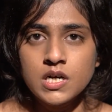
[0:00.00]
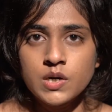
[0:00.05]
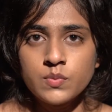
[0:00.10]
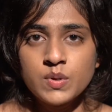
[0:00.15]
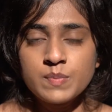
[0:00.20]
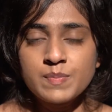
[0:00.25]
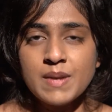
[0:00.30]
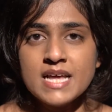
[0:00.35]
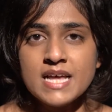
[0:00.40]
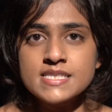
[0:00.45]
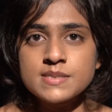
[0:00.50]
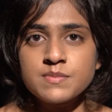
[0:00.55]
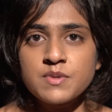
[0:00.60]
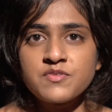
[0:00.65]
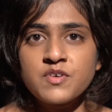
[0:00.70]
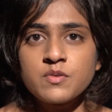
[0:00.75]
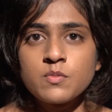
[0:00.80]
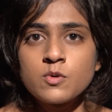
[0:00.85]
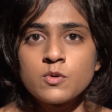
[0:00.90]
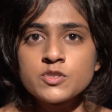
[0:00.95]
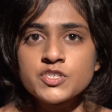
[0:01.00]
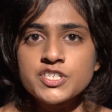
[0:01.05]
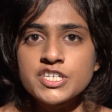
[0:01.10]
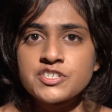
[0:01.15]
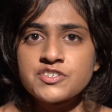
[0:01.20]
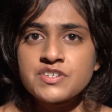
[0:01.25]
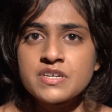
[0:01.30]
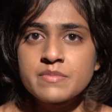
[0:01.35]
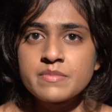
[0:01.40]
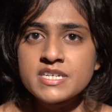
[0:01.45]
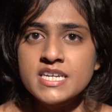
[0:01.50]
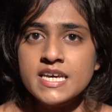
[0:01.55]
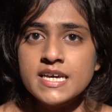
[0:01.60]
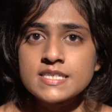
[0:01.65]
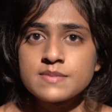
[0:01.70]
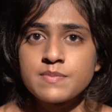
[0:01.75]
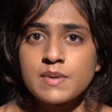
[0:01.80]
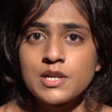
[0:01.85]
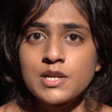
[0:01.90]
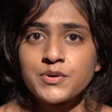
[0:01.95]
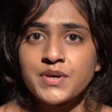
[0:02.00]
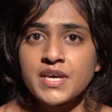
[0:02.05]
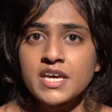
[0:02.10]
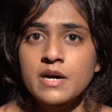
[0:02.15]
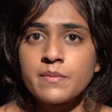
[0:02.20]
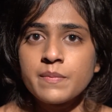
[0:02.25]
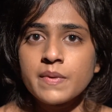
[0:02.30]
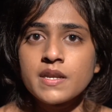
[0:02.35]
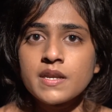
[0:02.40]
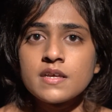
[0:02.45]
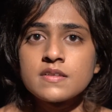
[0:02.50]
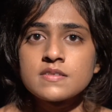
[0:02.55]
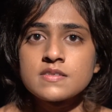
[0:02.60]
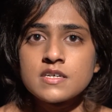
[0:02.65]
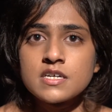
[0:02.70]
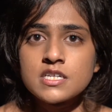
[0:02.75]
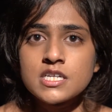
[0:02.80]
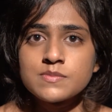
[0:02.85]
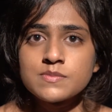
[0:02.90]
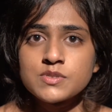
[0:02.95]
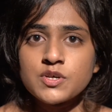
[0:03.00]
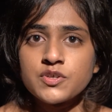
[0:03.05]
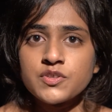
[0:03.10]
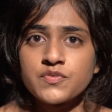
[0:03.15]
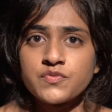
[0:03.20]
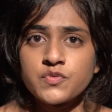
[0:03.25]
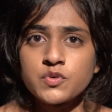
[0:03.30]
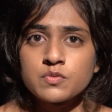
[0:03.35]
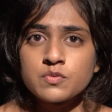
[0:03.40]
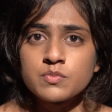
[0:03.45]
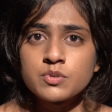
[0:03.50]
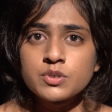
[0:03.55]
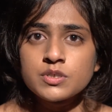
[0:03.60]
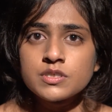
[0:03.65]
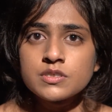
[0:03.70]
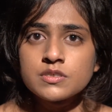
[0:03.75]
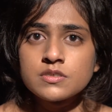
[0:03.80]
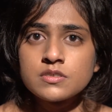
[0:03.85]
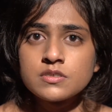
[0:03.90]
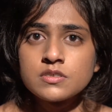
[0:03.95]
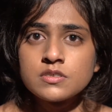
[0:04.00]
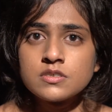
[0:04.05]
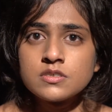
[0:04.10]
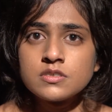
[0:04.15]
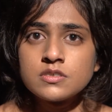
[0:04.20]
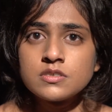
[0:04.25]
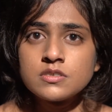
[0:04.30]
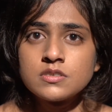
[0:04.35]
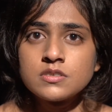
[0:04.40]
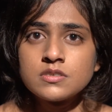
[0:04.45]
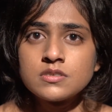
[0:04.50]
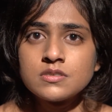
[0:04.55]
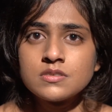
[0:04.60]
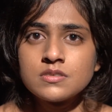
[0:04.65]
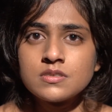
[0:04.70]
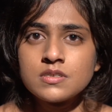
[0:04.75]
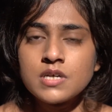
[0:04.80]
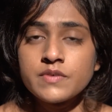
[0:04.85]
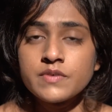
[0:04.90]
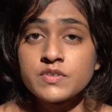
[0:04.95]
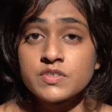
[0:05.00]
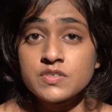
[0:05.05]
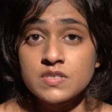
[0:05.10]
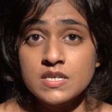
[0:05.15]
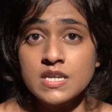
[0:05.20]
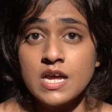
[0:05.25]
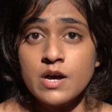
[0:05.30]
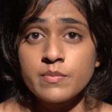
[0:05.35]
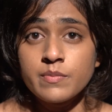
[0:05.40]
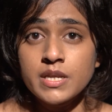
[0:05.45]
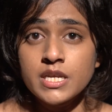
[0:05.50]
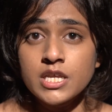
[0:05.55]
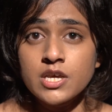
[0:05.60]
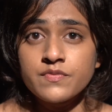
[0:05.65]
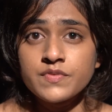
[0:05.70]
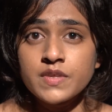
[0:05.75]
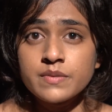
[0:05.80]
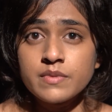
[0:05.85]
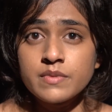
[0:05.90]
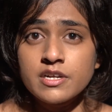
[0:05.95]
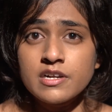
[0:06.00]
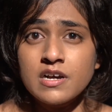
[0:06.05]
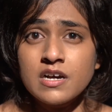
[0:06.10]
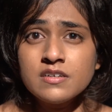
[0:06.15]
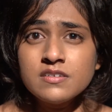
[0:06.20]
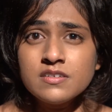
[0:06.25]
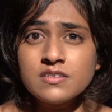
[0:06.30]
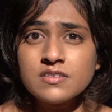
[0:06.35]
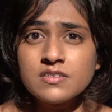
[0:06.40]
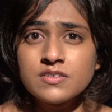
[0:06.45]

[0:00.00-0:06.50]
We plan some of our most extreme attacks by looking up Indian surnames on the phone book. Have you seen how many of them there are?